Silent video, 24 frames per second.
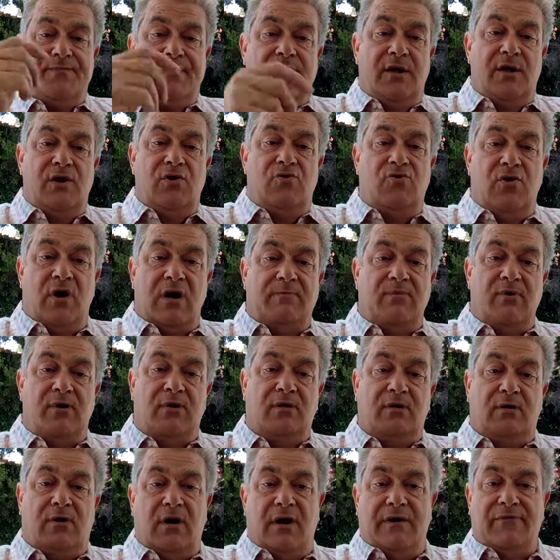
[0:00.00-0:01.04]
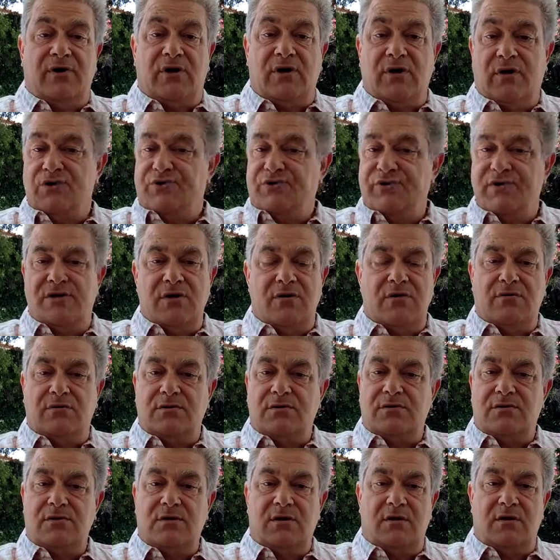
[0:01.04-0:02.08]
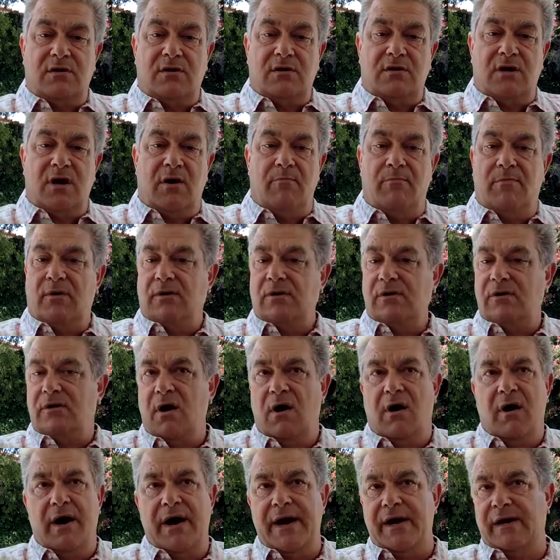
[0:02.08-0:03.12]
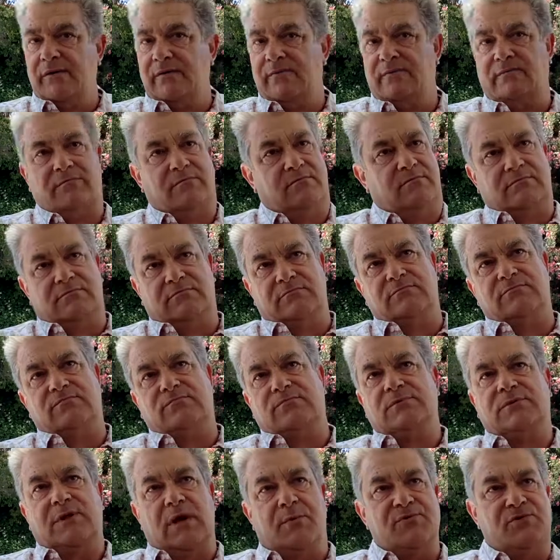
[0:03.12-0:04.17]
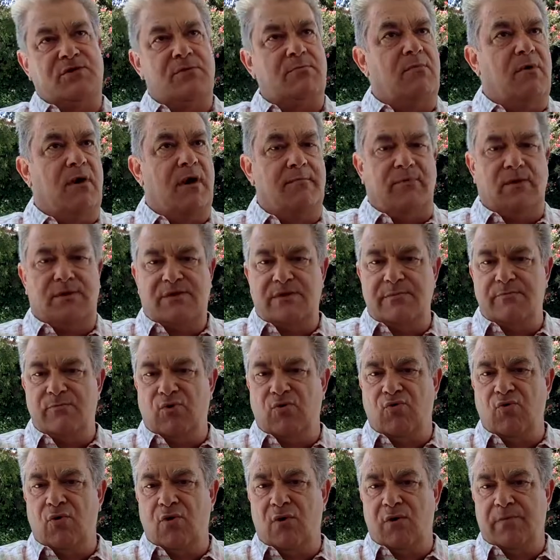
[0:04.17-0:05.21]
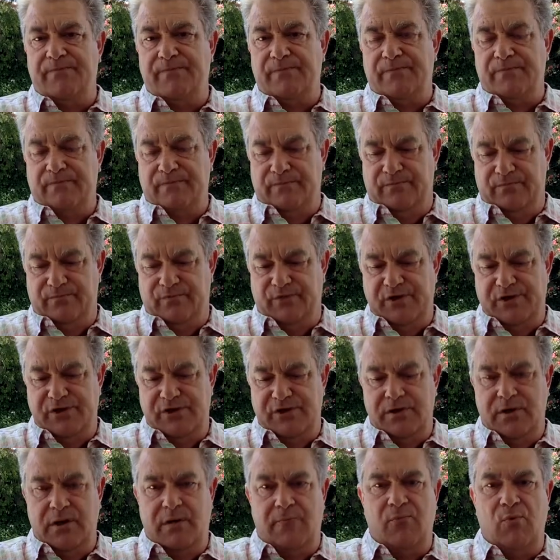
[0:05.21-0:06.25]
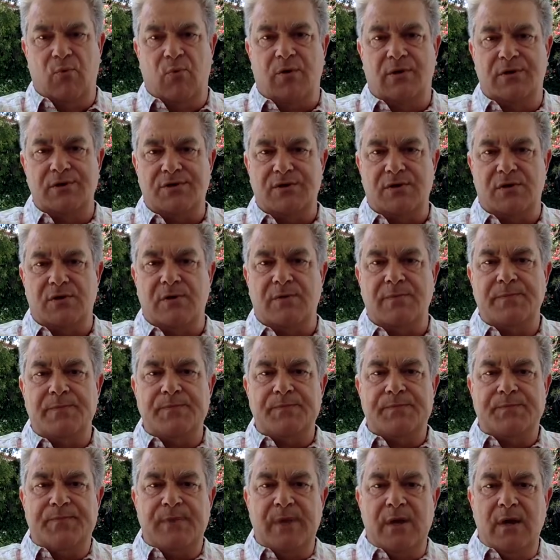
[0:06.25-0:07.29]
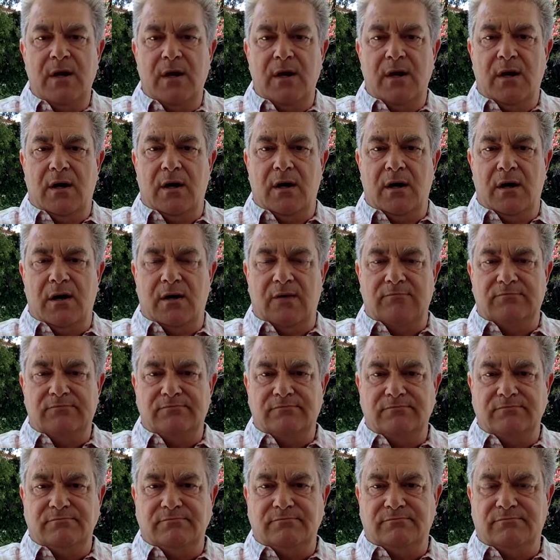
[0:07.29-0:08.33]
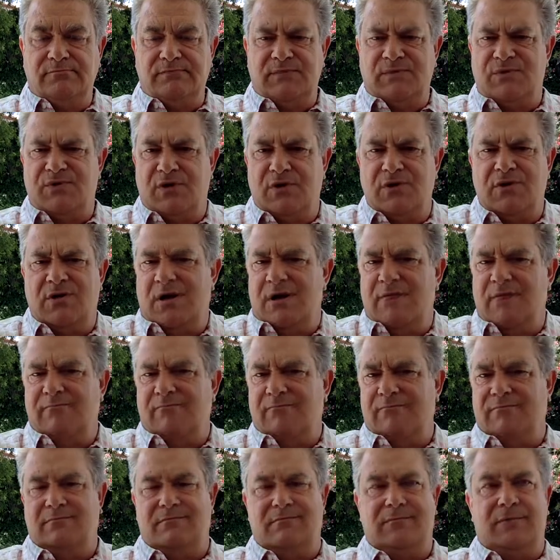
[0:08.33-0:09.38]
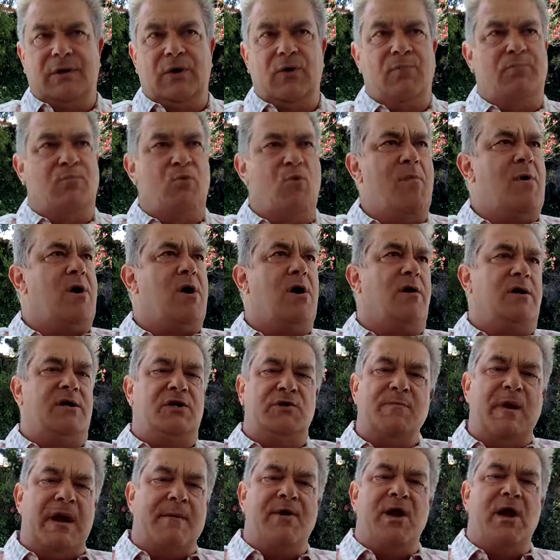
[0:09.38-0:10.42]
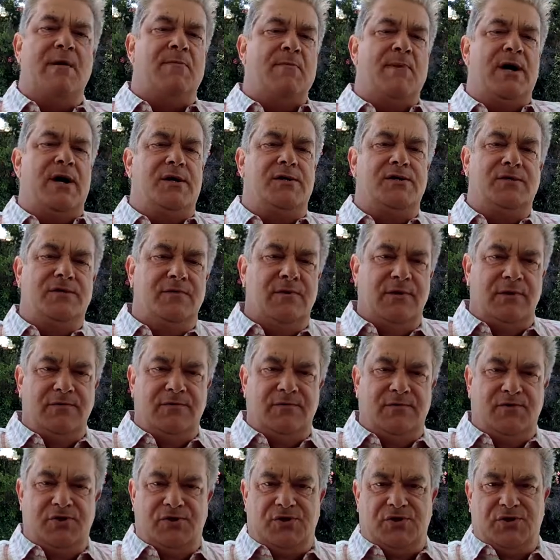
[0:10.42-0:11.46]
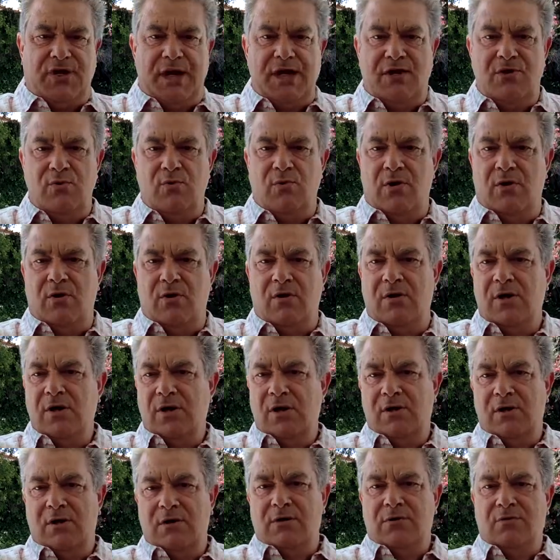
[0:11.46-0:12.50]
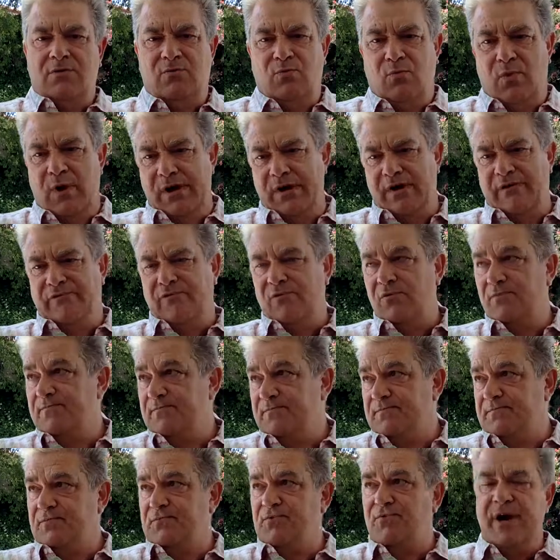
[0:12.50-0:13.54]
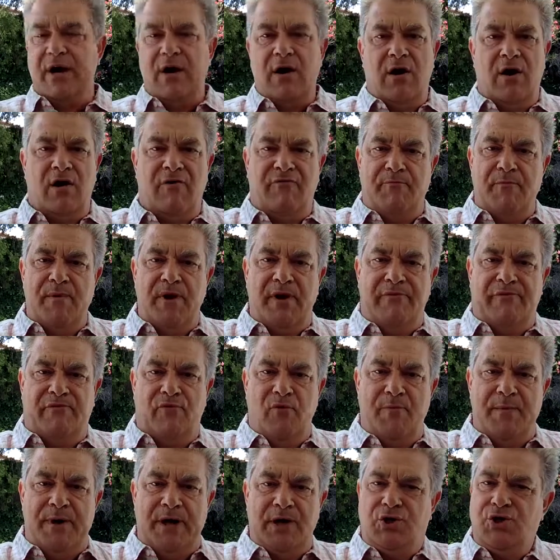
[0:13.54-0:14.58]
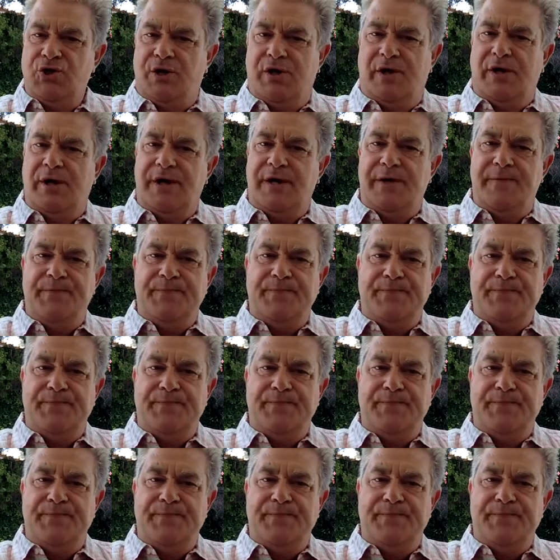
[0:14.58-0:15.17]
incredible and clever country songs. Humble and Kind comes to mind by Tim McGraw, recent number one song. And songs like, you know, Paul McCartney's Maybe I'm Amazed, that just take you on a wonderful 3.5 minute, 4 minute journey.